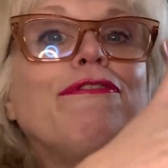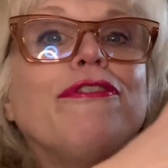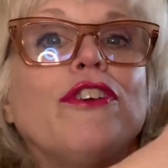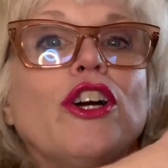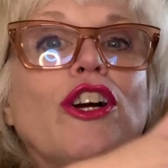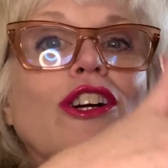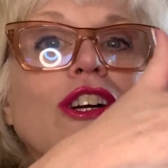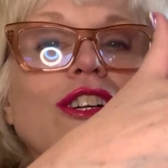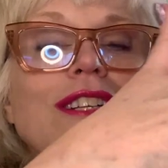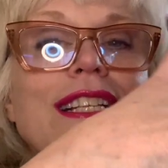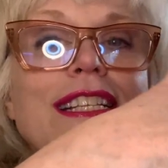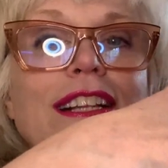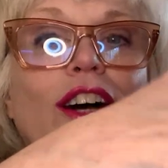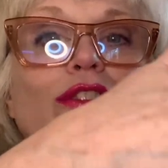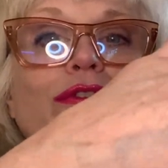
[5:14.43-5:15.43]
for her
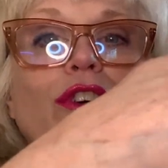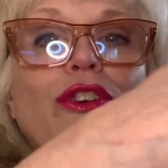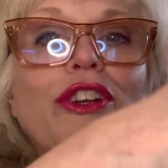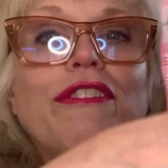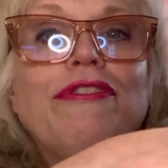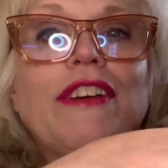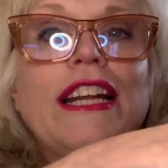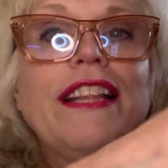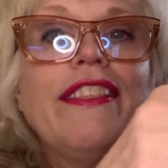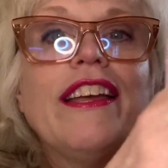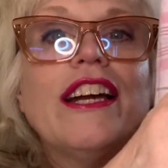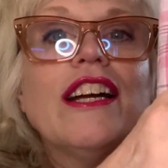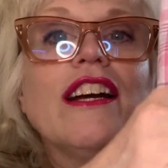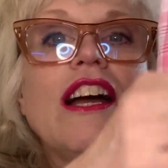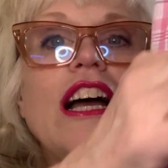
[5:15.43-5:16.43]
cell phone to fit in
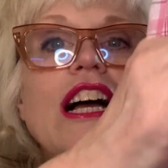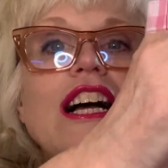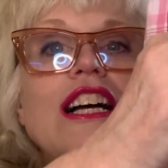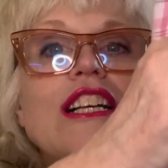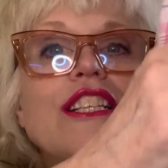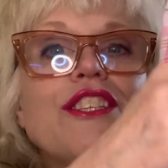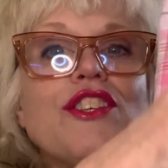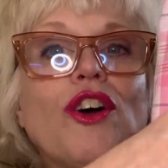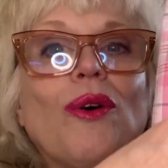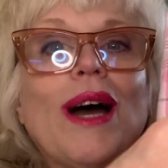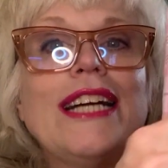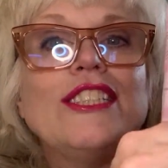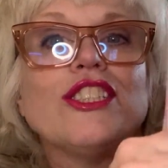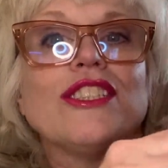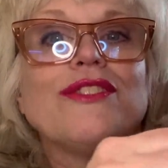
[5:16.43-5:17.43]
there. So I
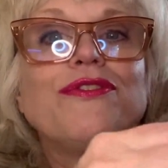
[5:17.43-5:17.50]
just